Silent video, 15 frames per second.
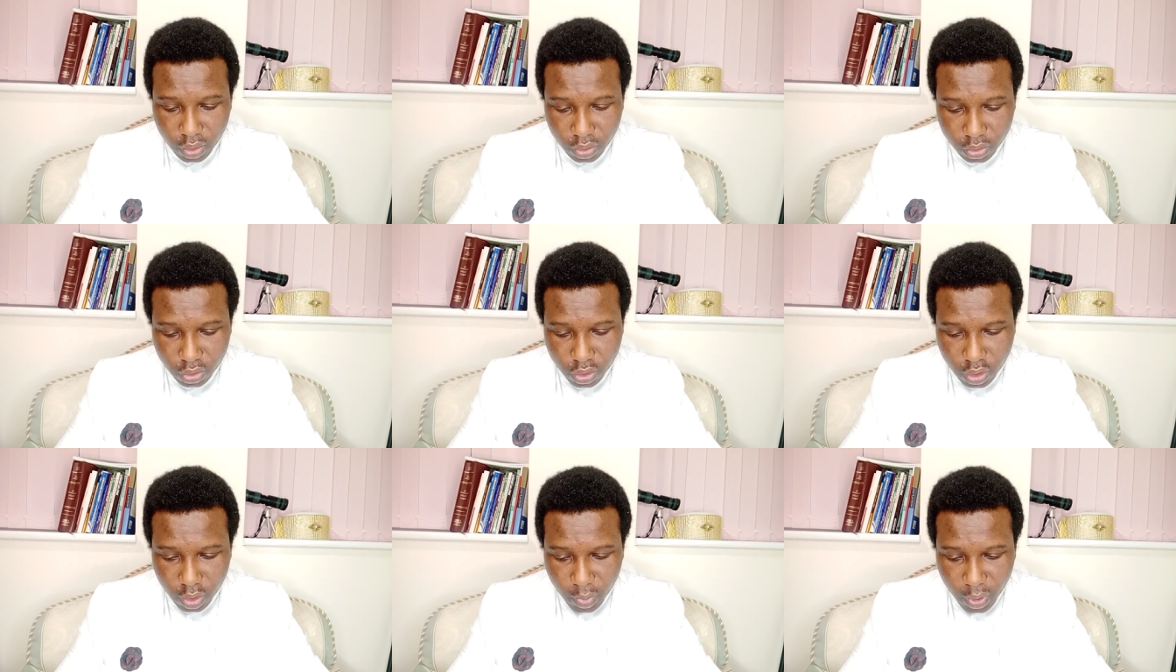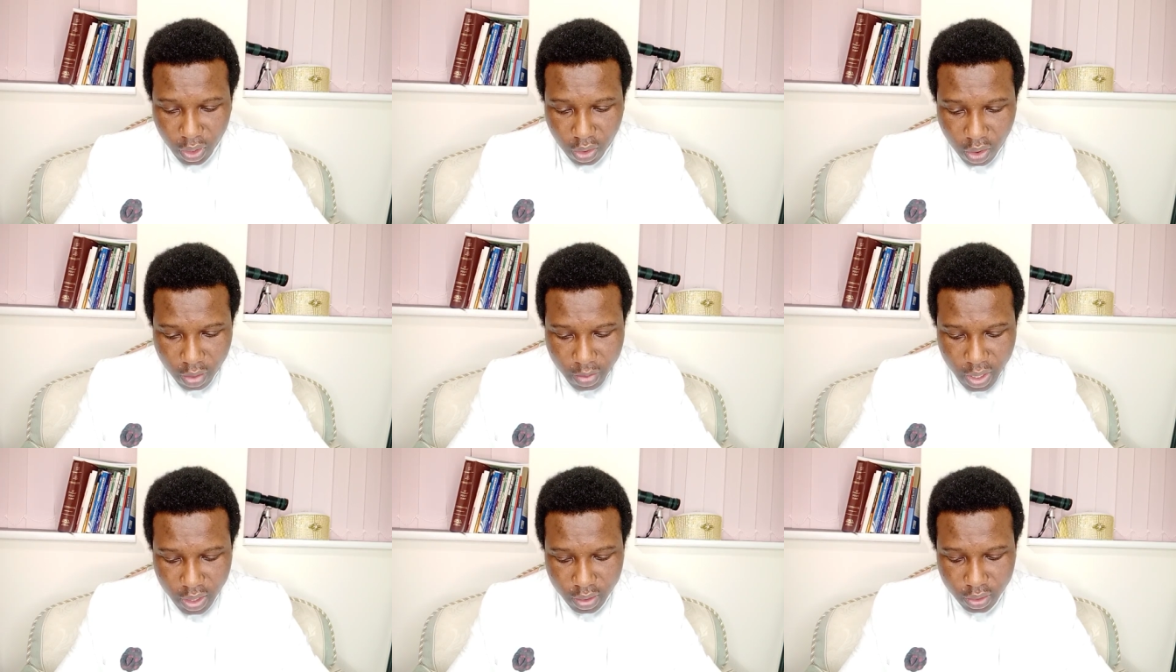drop a
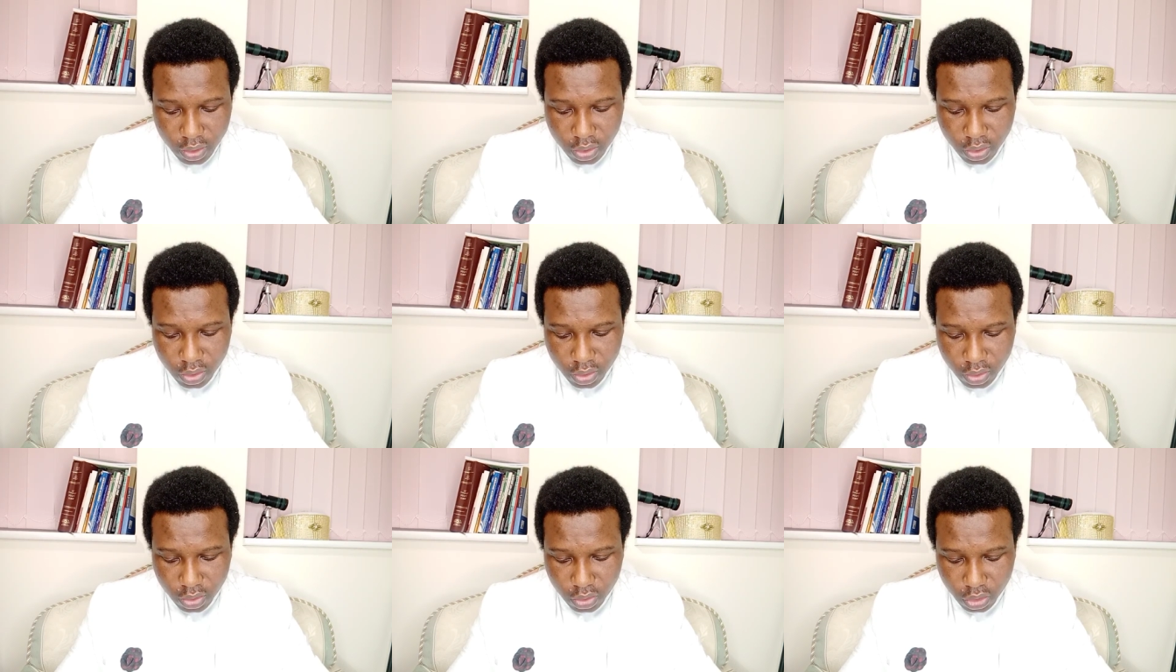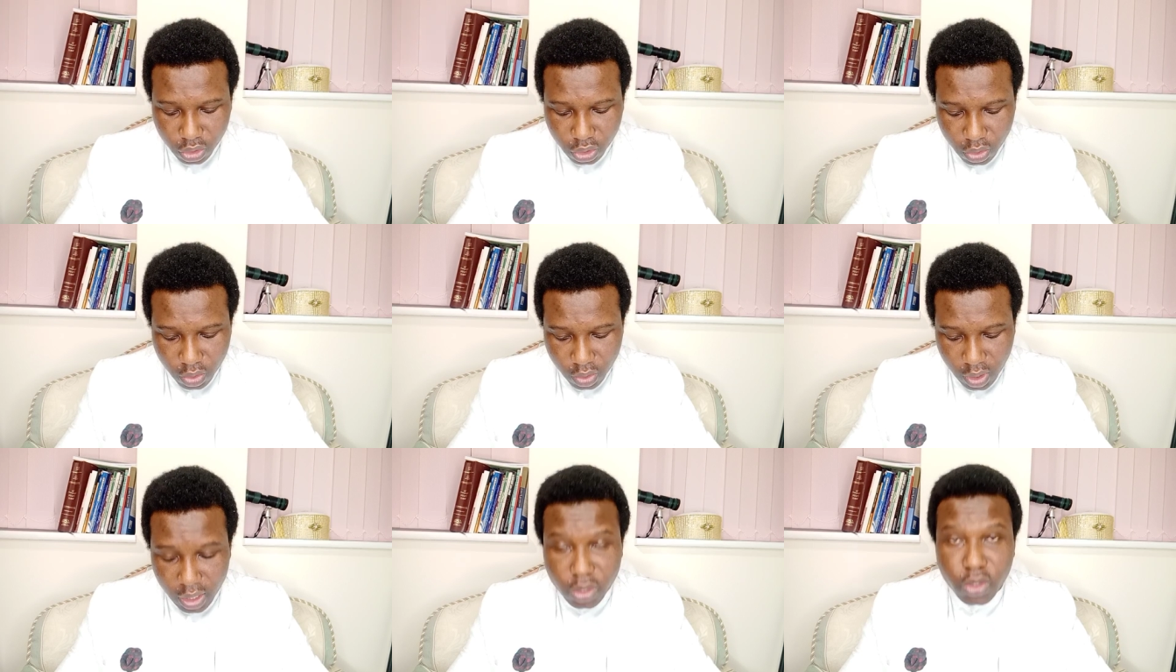comment to show
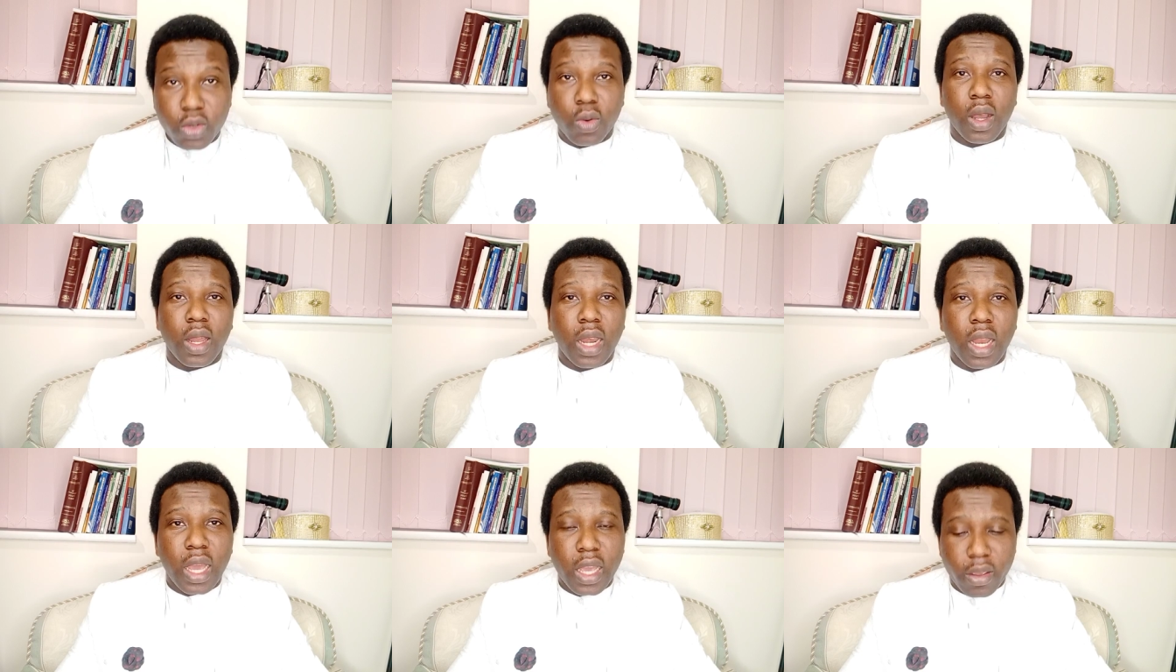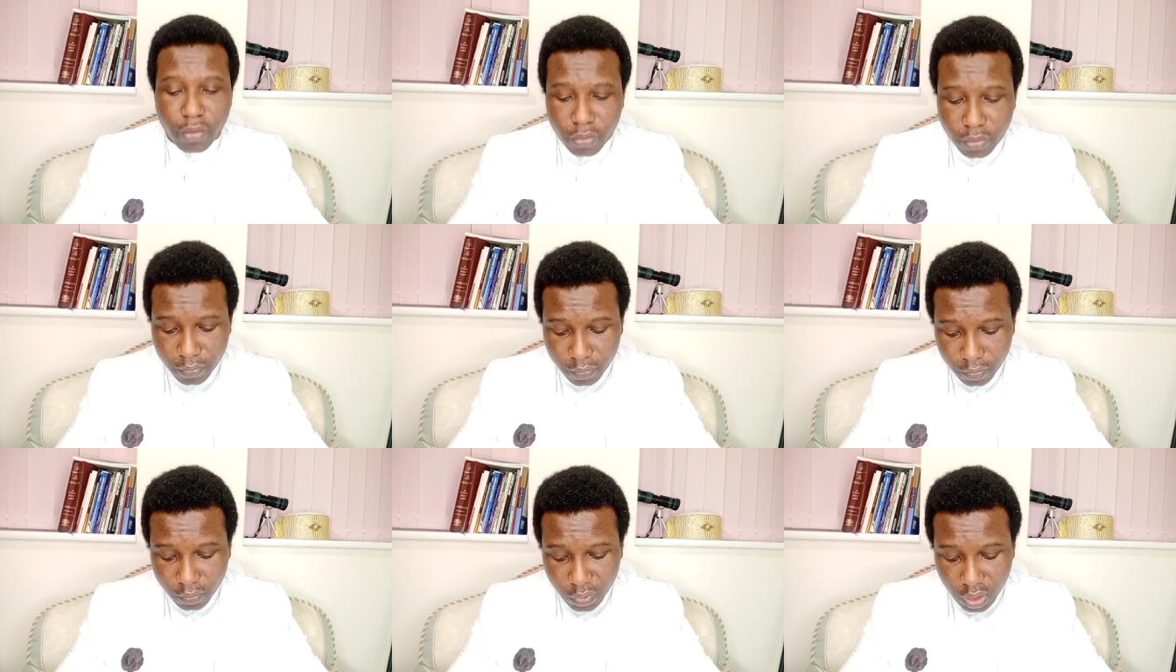that you are live.
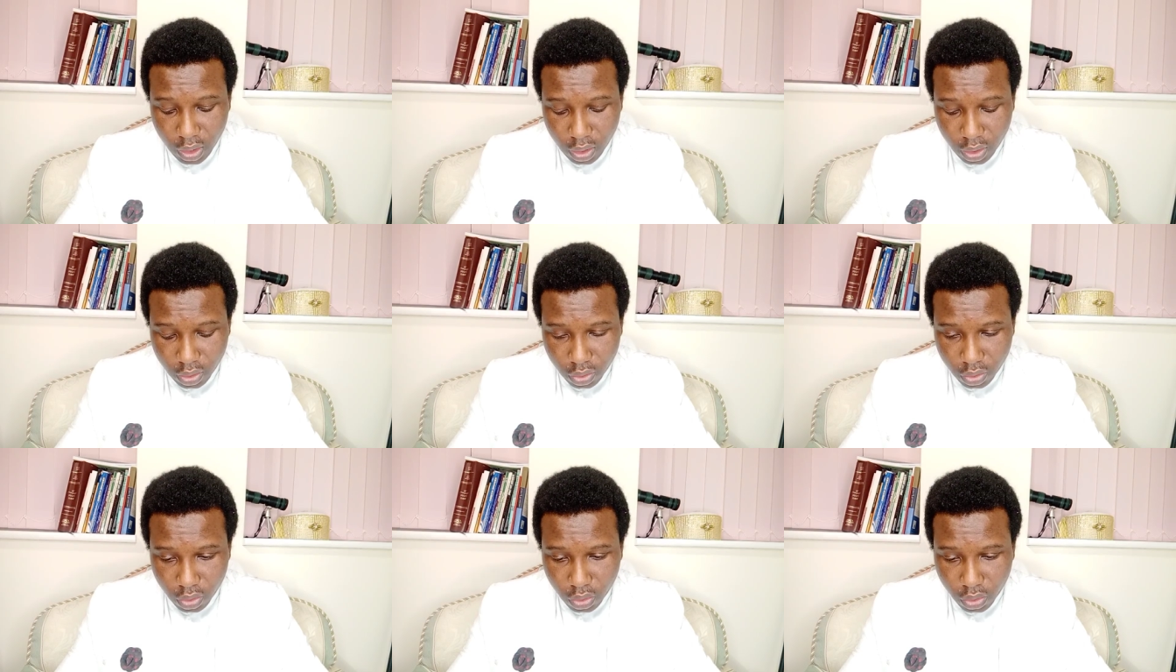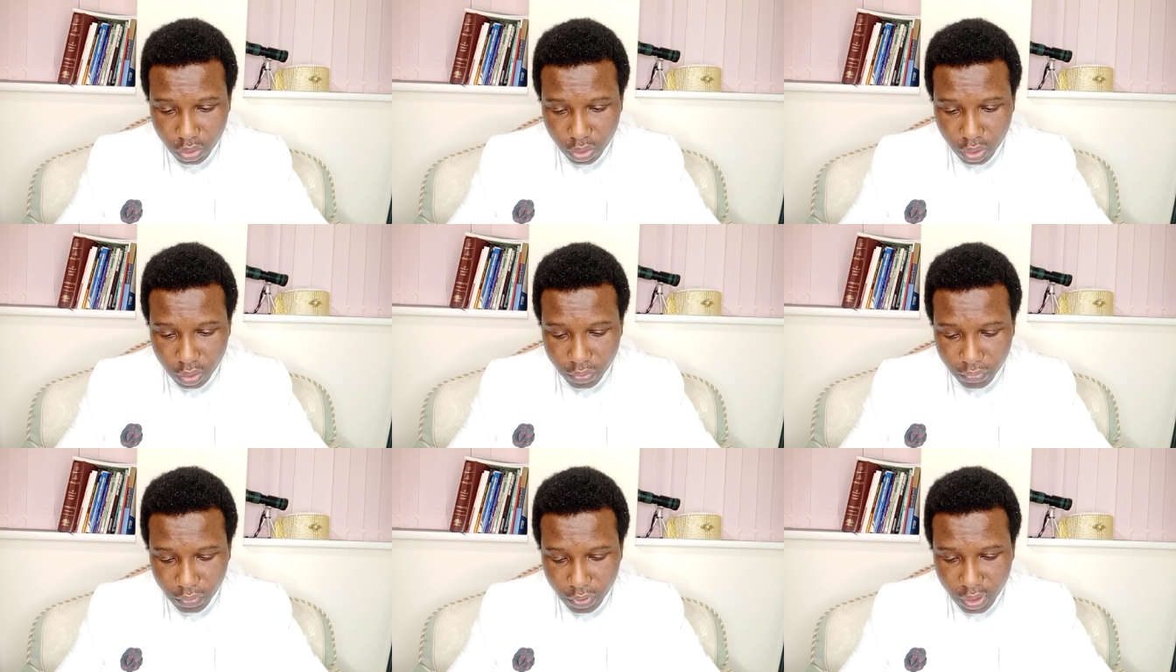Those on
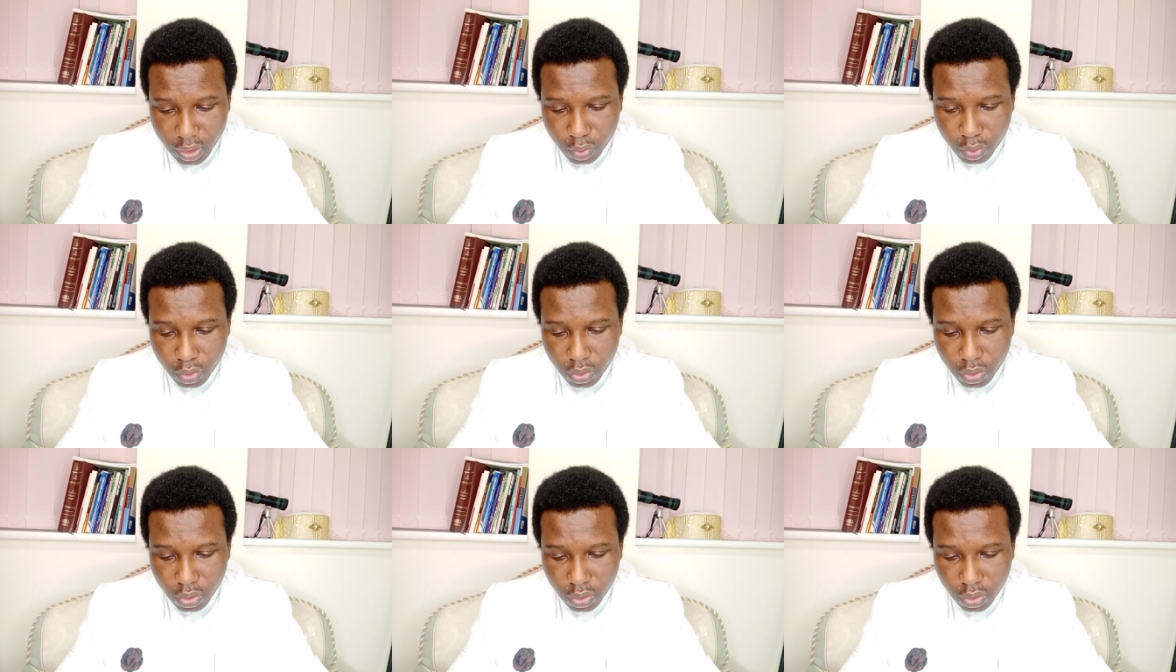Facebook,